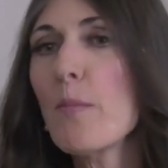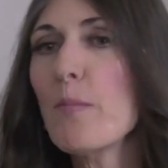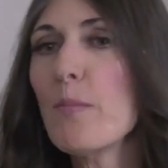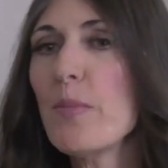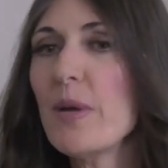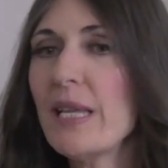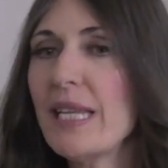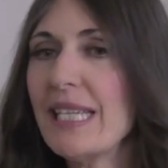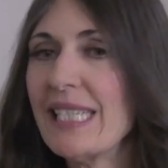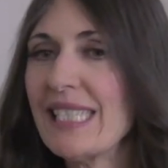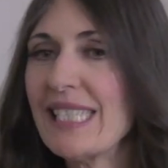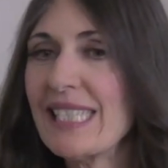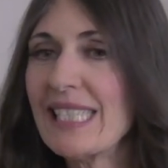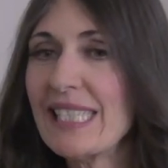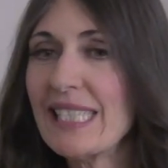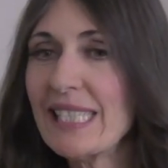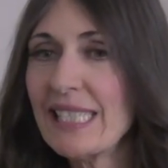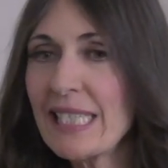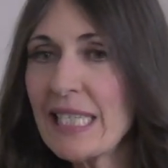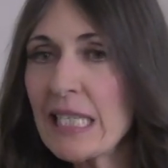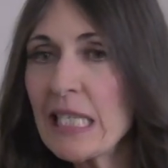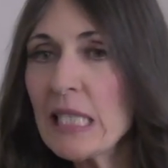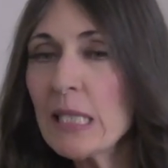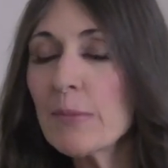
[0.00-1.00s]
but it
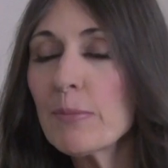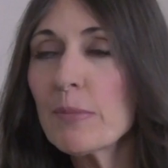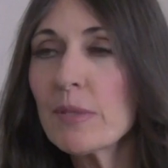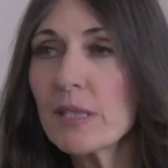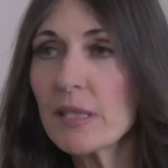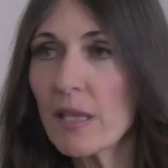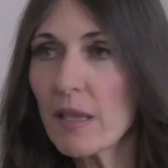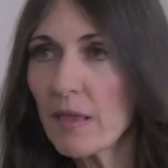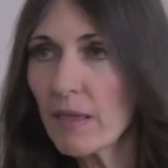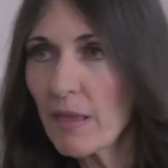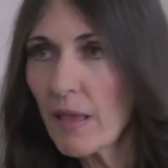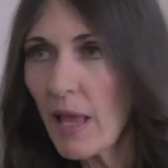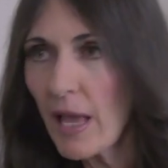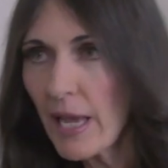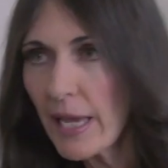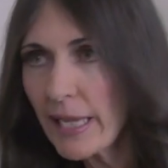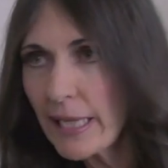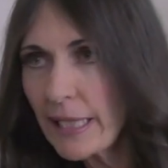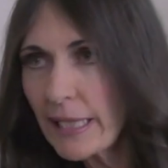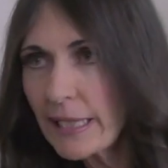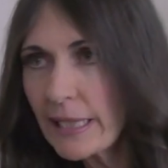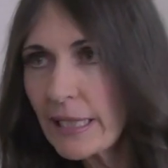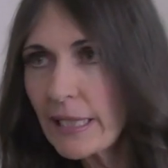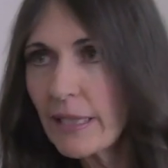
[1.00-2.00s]
seems
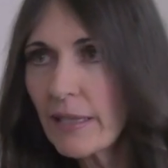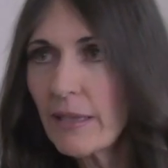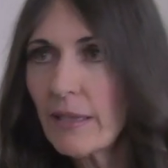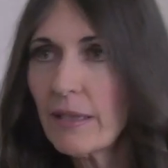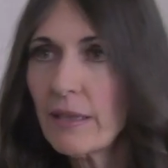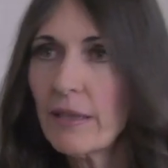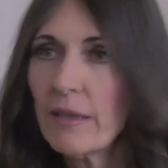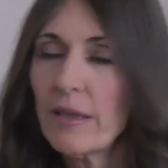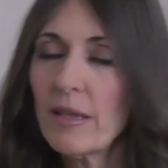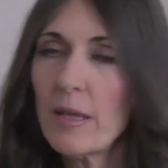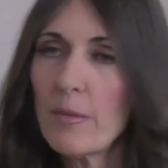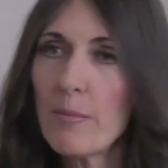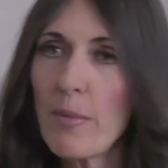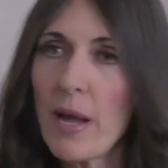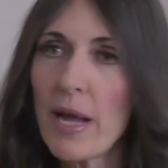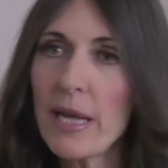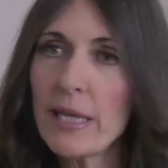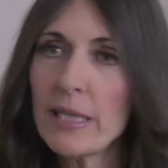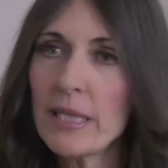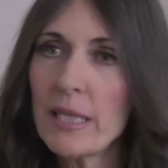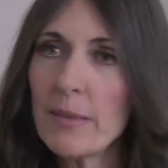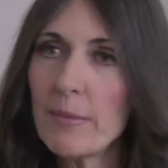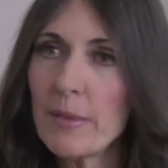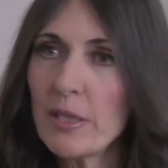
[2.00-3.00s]
like the
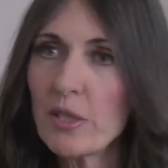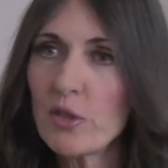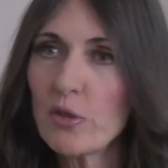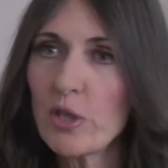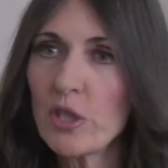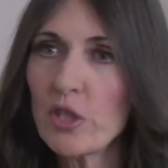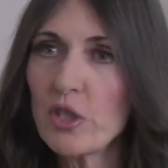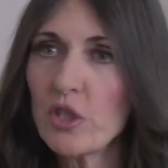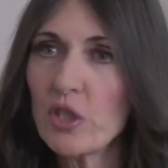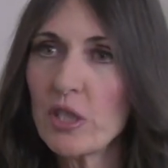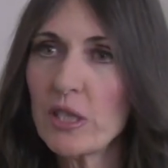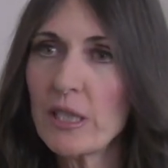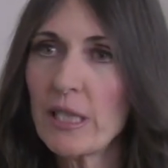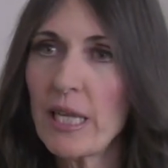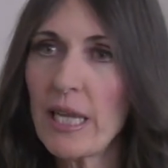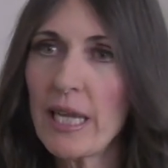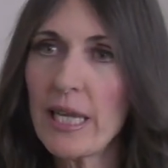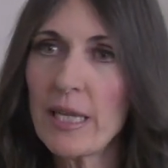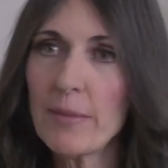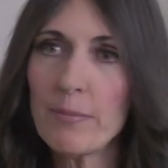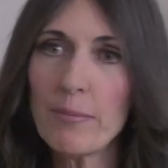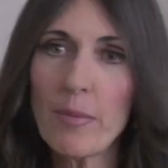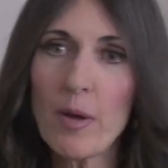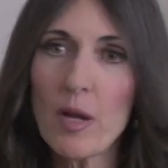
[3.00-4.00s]
Biden administration
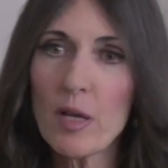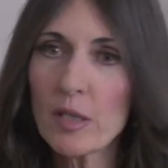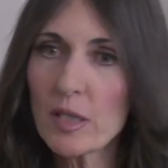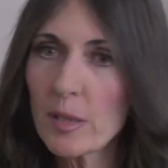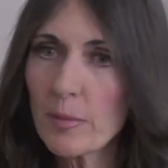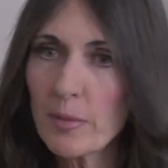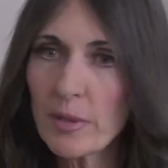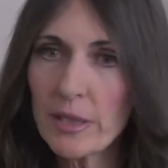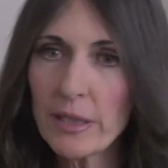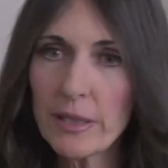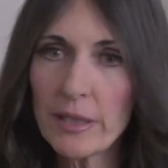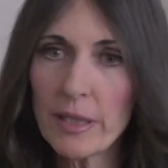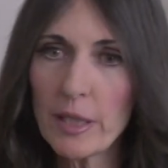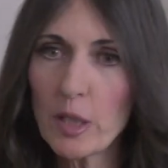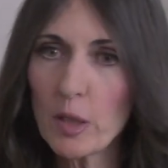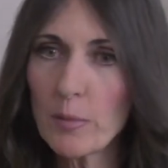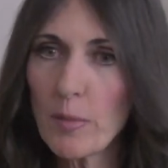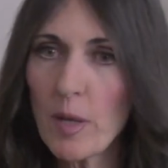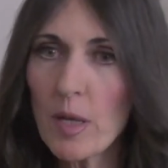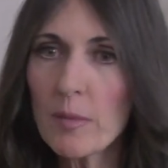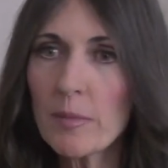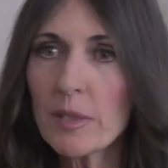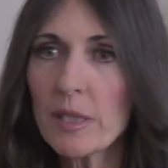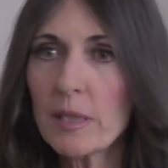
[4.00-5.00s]
and possibly the
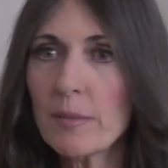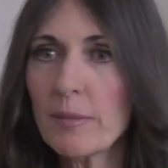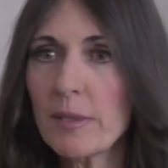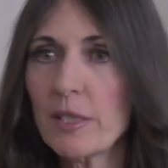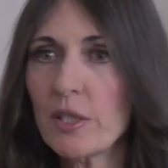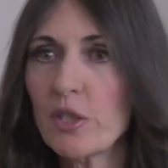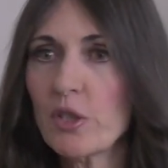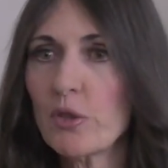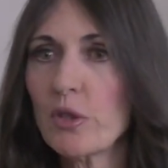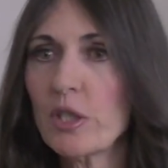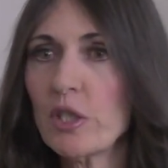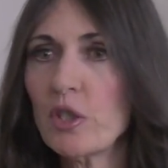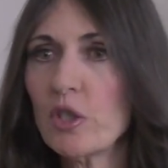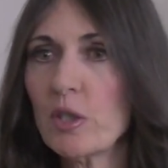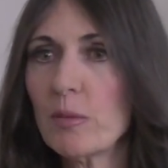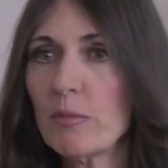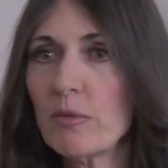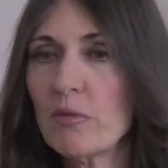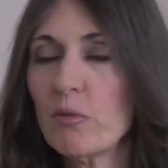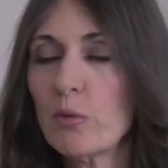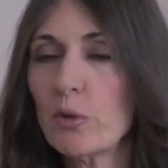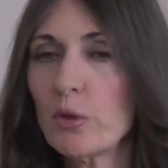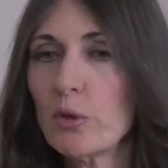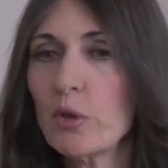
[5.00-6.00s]
Obama administration
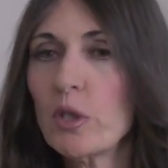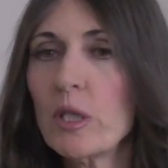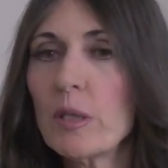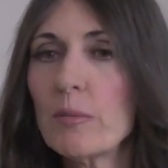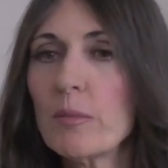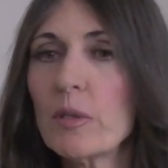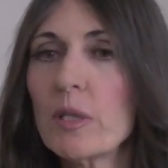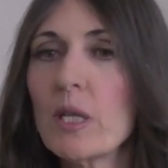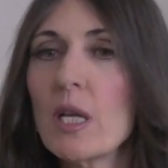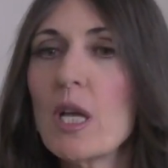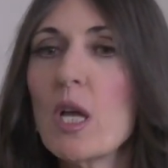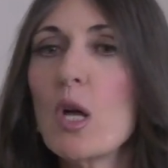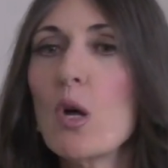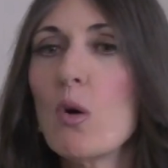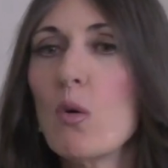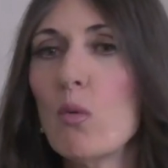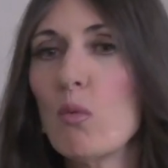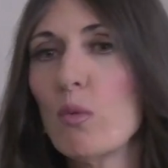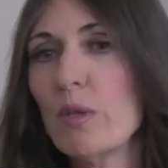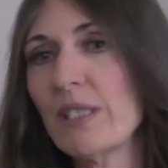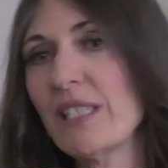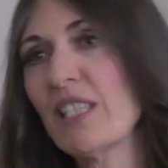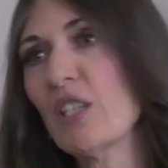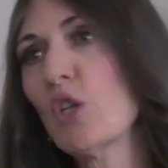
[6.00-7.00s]
before Trump
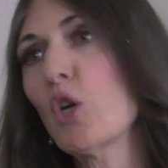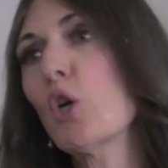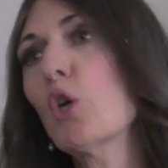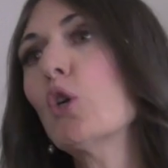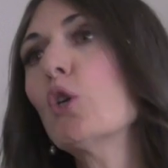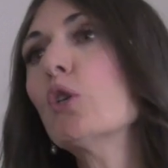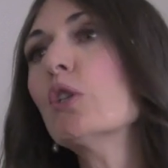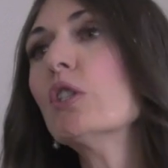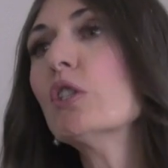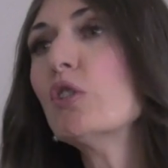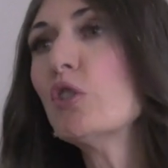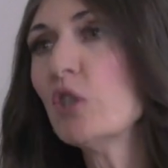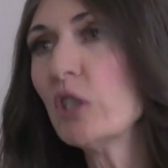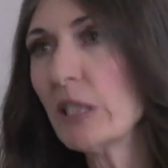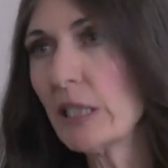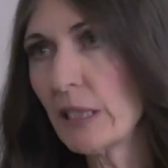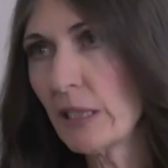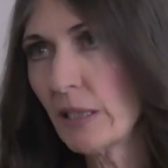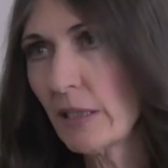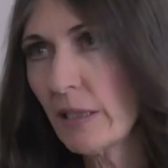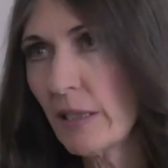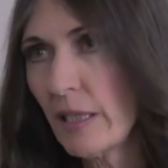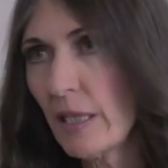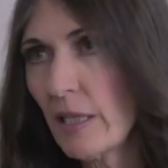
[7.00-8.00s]
was
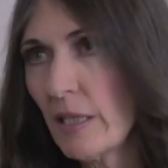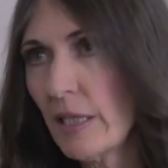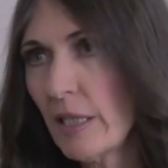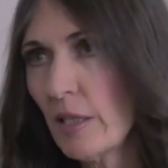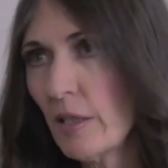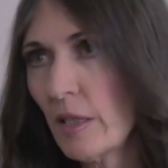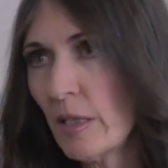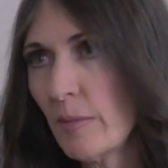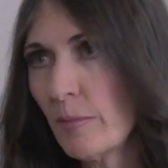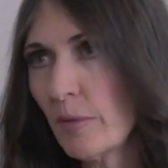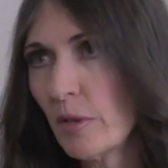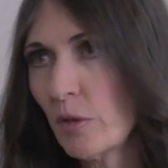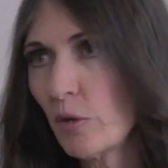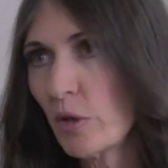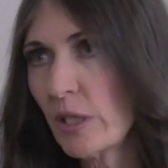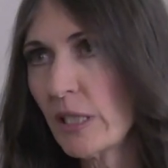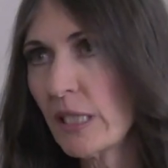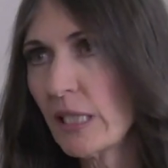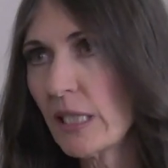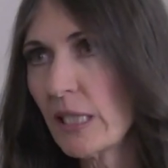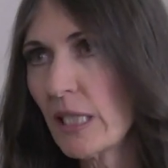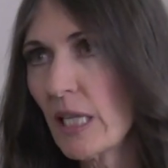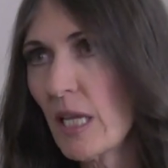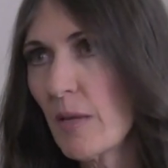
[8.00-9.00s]
encouraging illegal
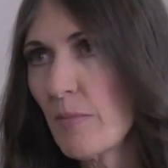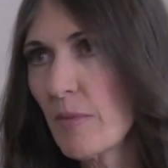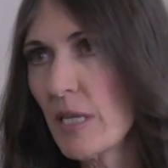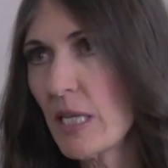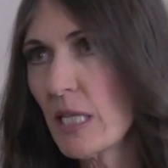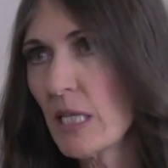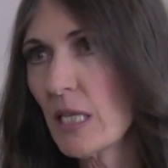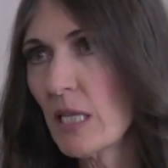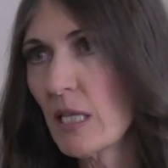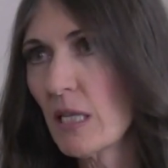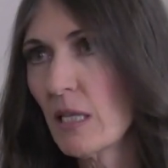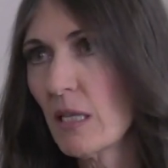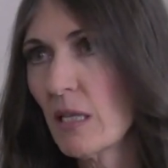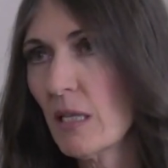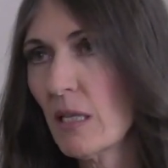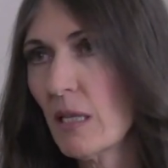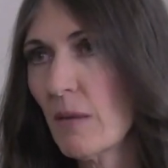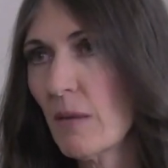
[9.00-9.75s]
immigrants to come in.